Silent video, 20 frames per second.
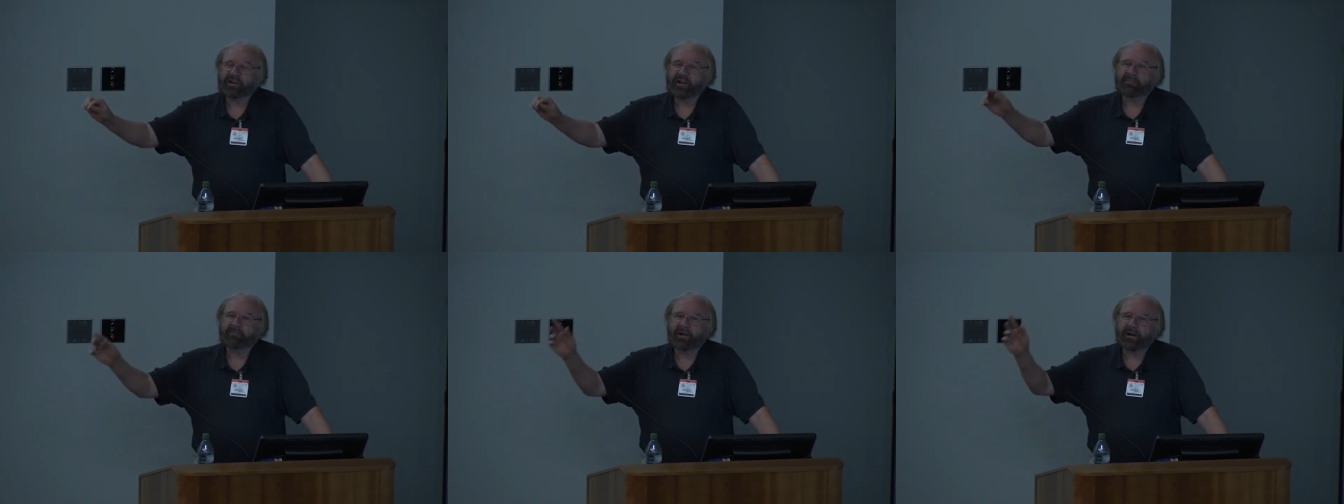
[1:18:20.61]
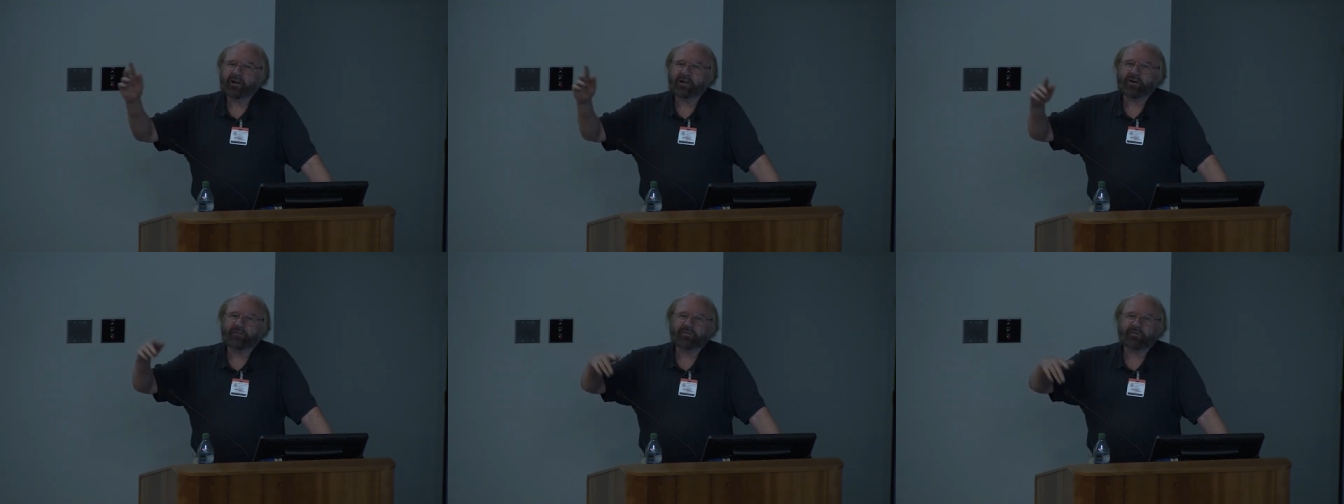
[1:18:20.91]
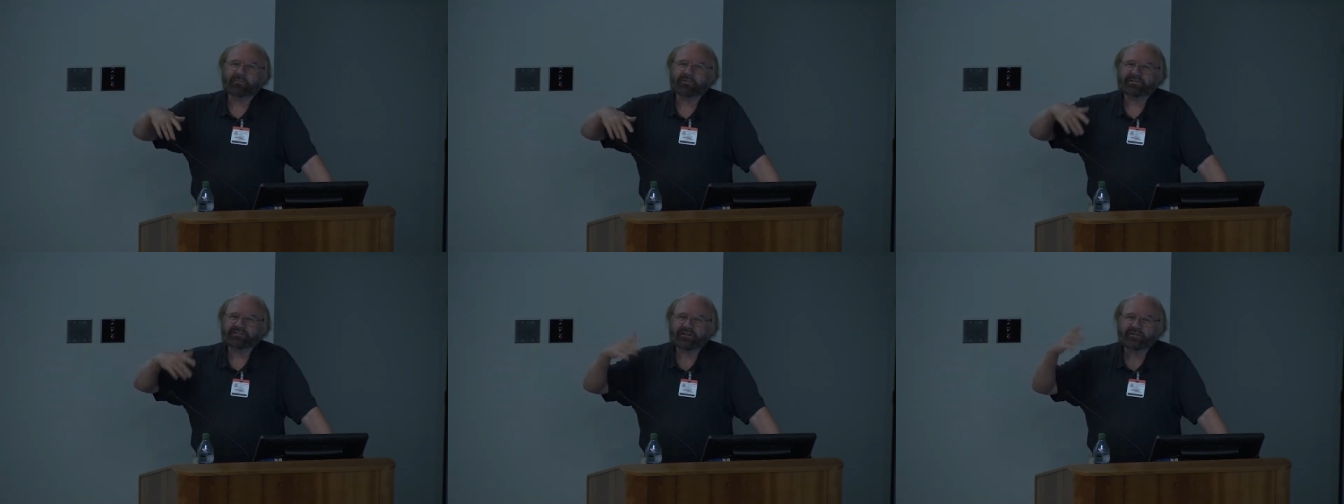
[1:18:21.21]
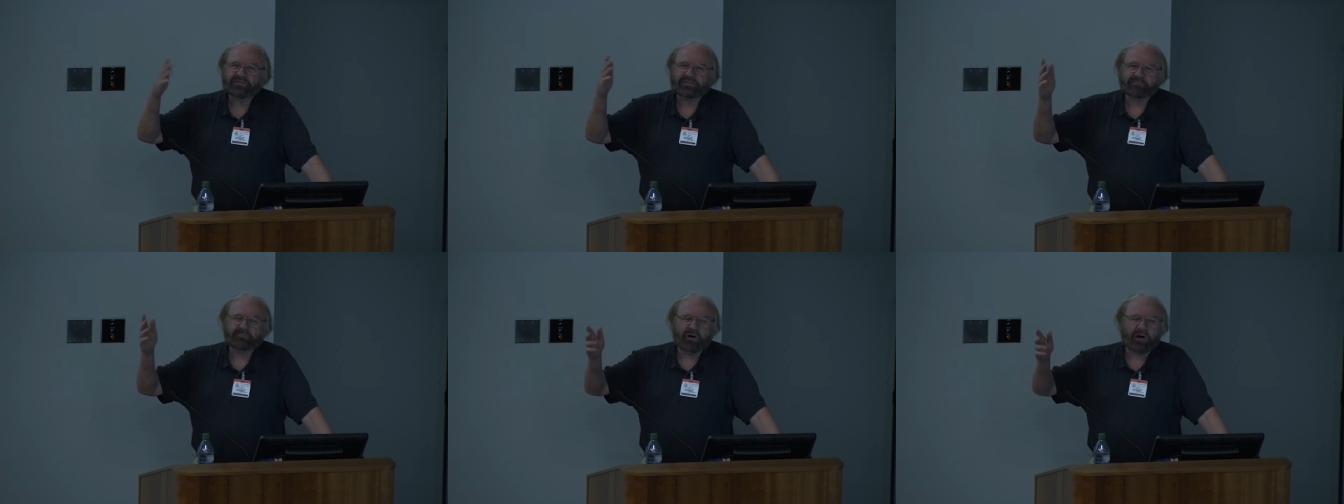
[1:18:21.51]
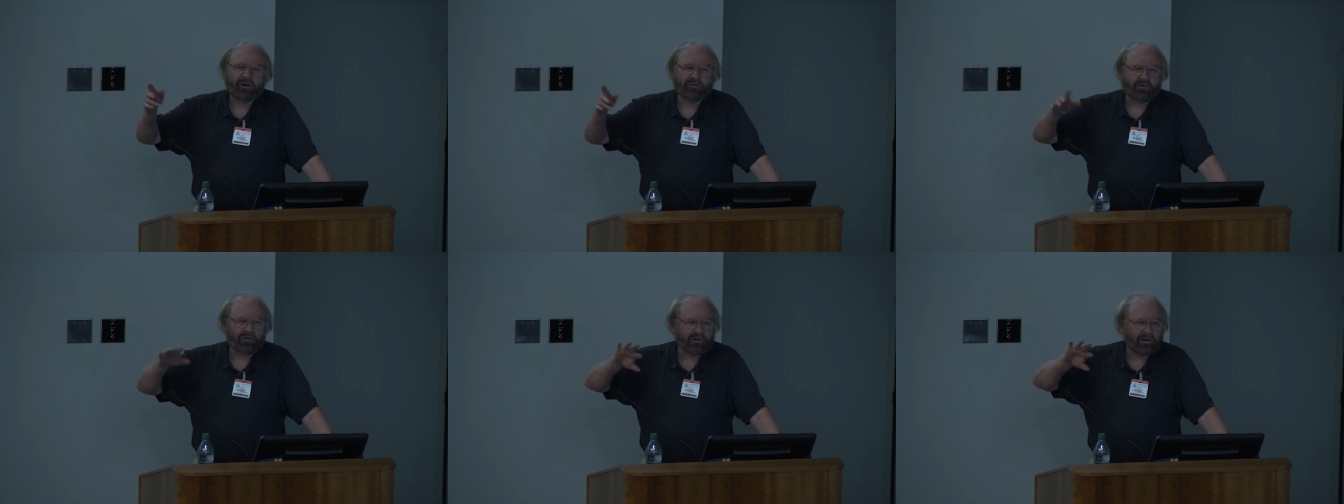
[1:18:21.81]
Now, many of them are so
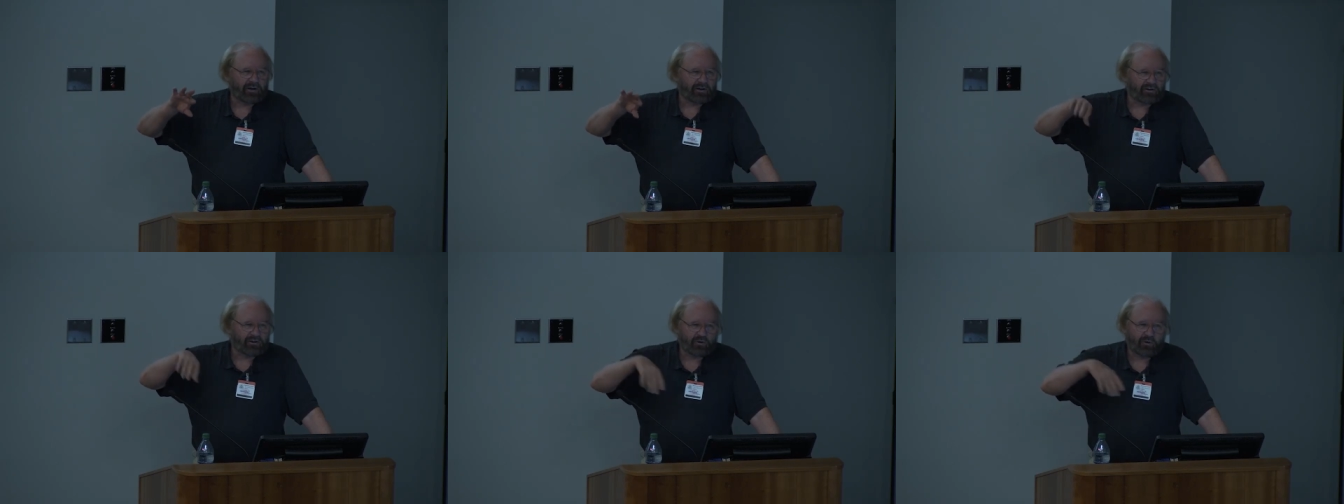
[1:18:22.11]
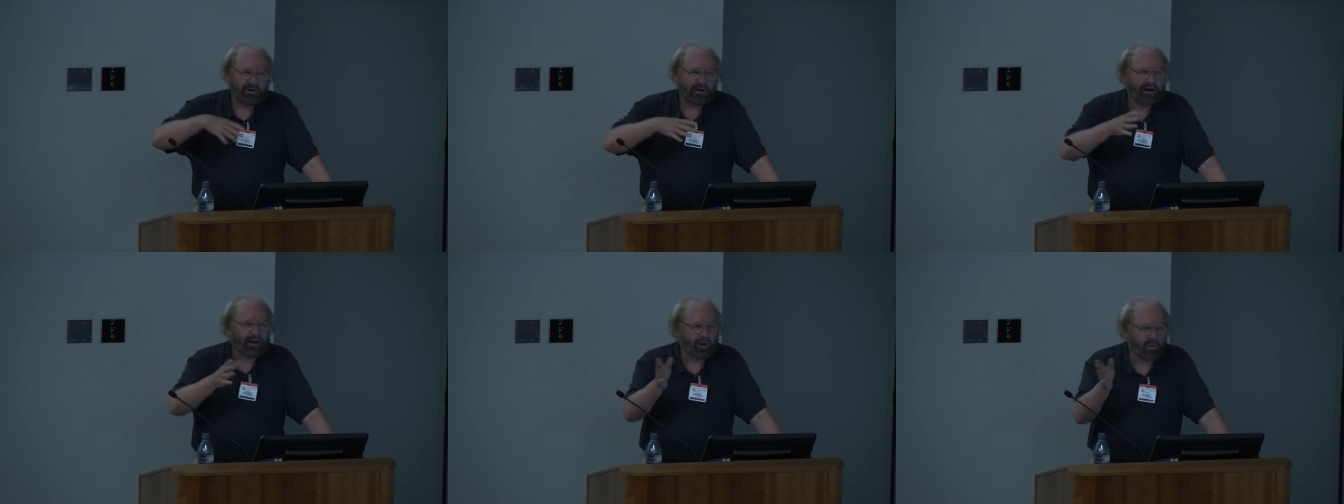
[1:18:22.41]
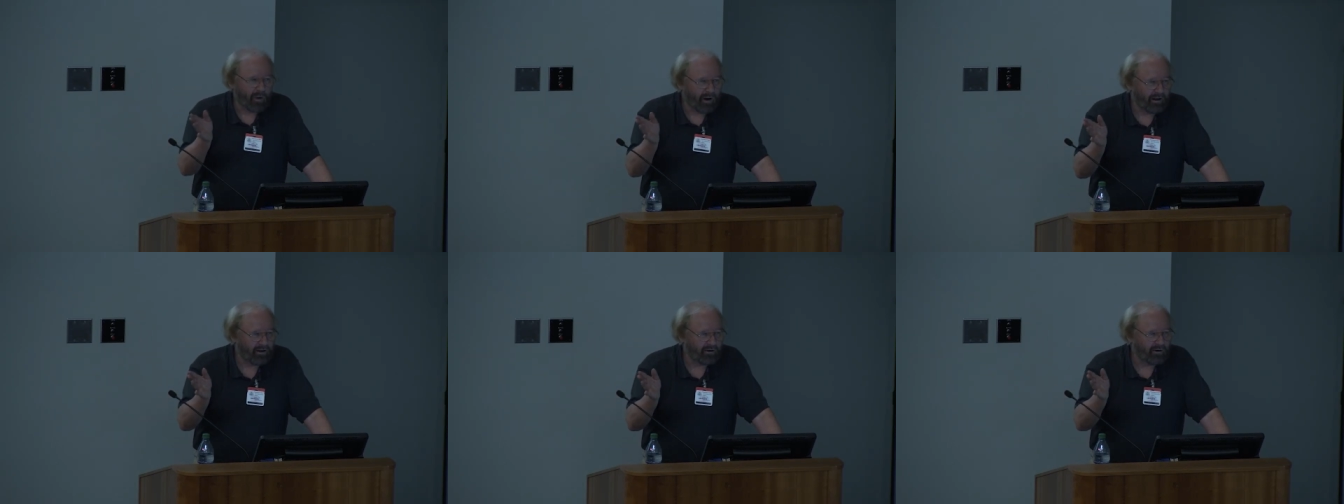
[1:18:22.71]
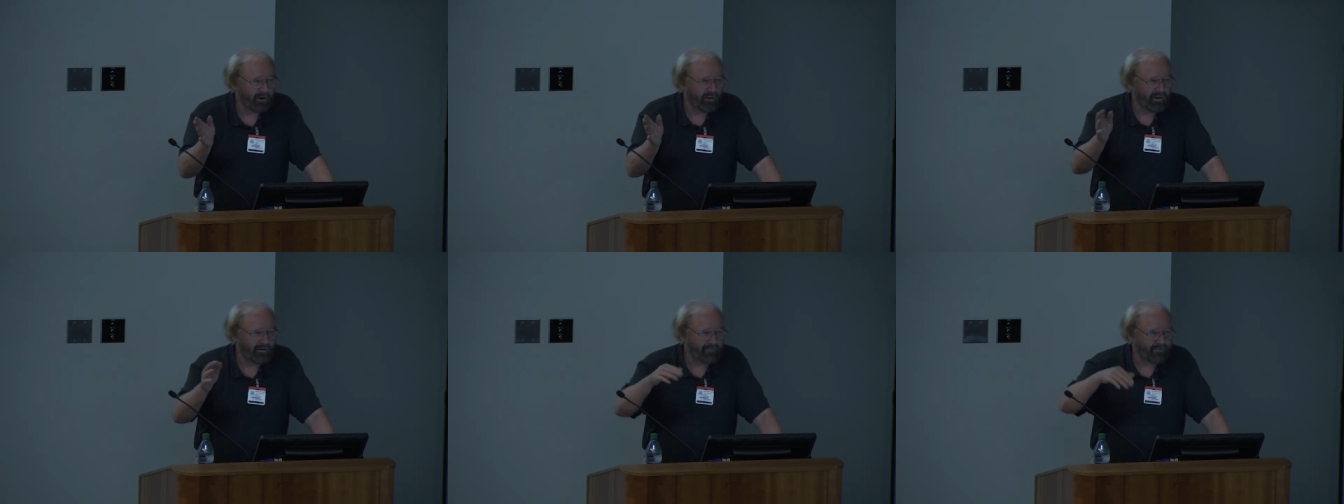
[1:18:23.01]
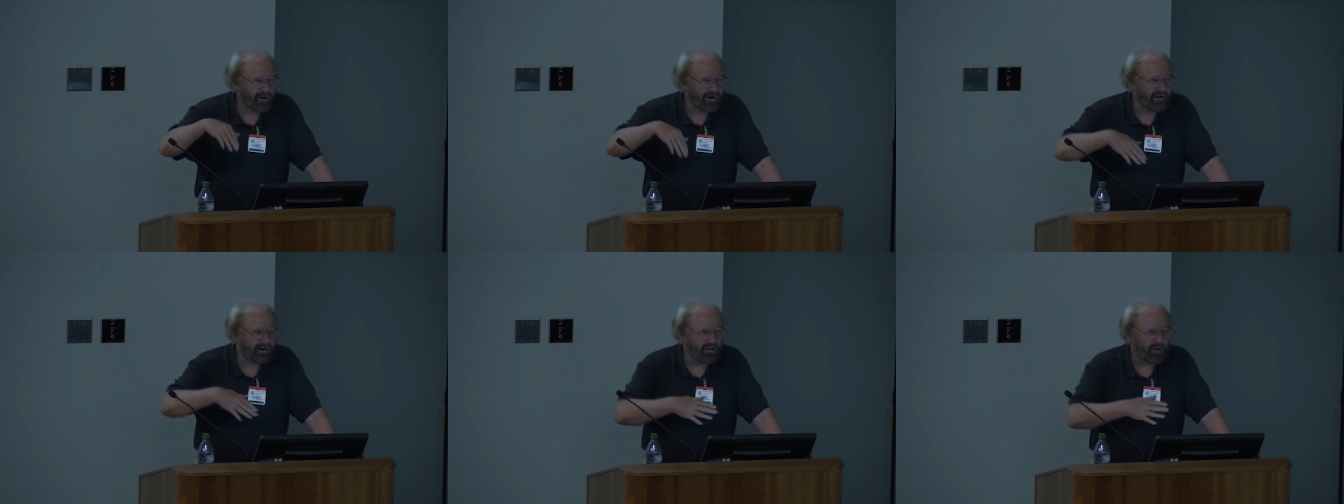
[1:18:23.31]
smart that they can do it anyway. You know, they
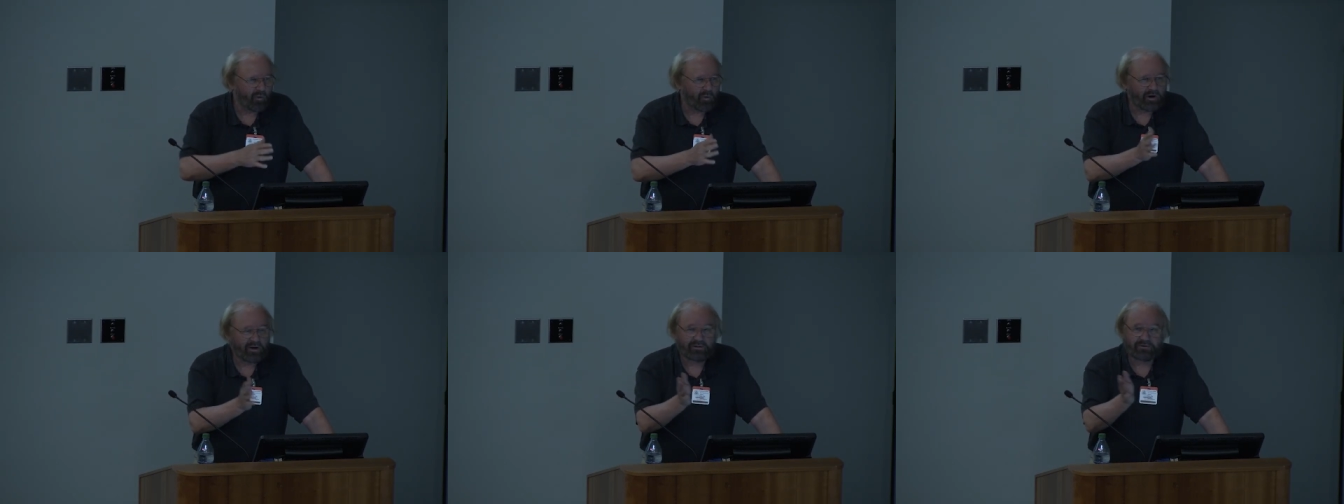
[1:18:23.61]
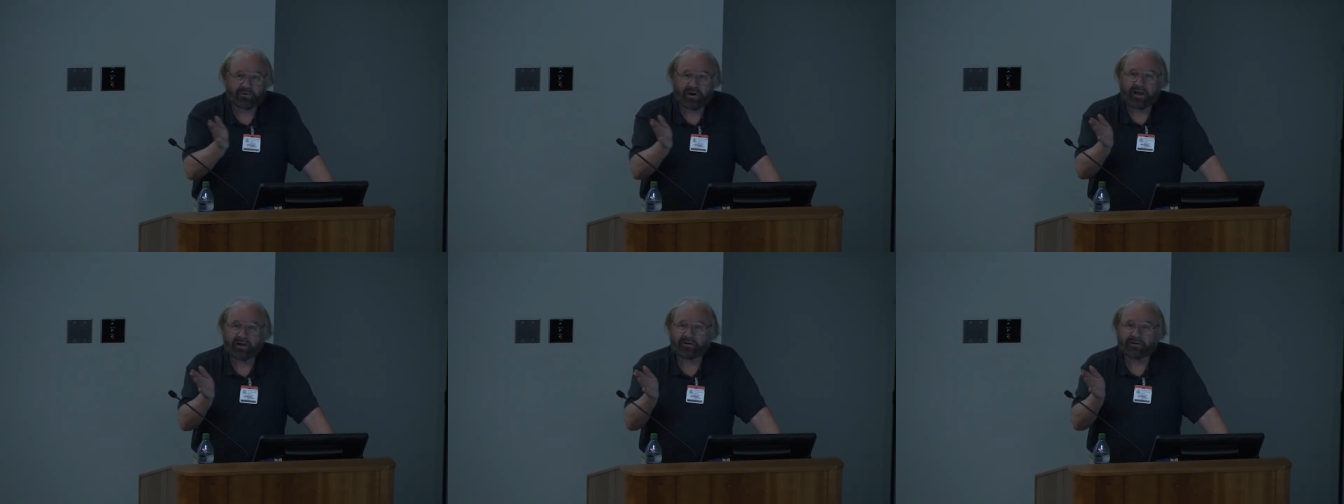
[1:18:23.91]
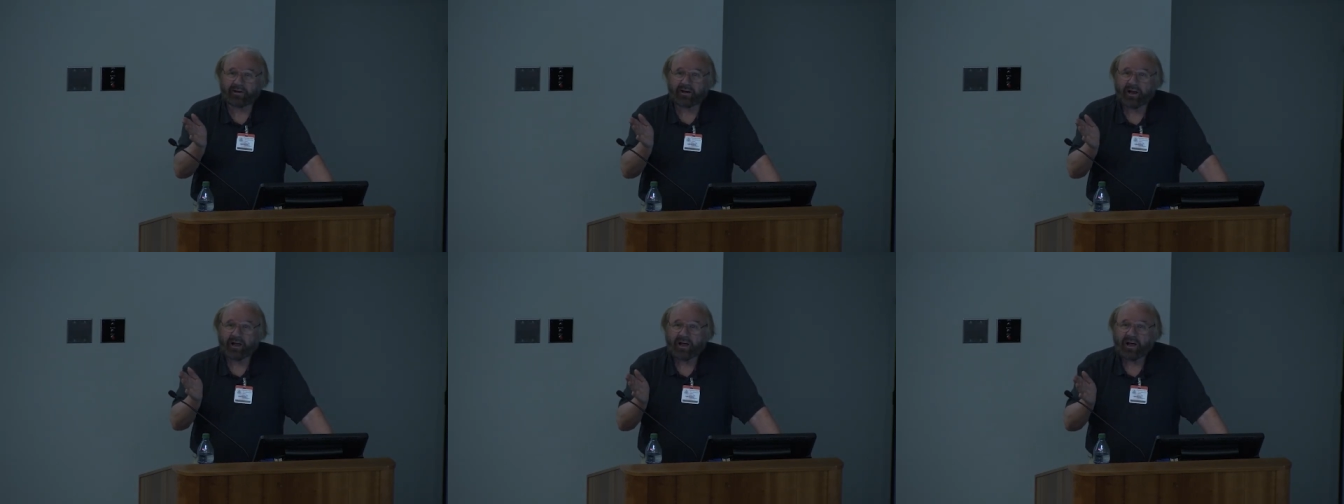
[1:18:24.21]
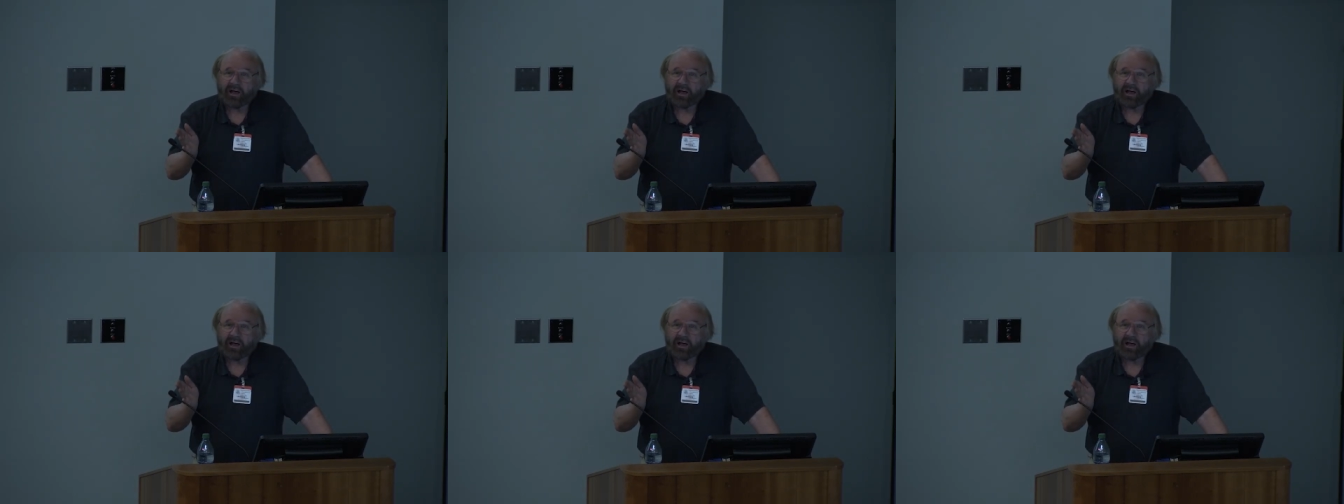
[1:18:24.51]
find other ways around it.